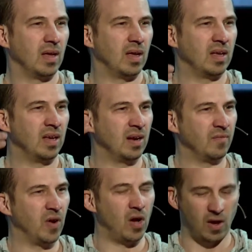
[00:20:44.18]
and get
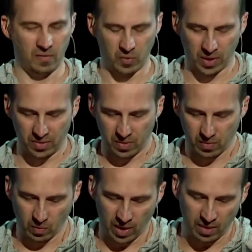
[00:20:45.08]
involved with
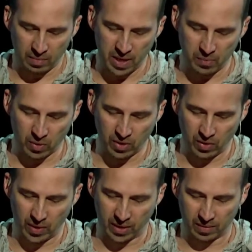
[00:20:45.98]
what other people are
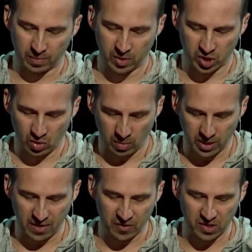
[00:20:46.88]
doing. Show them a
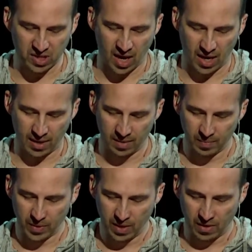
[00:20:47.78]
different side
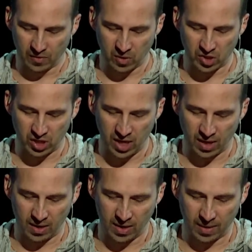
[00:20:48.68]
of
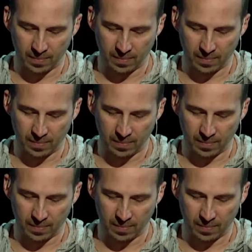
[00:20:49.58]
Christianity.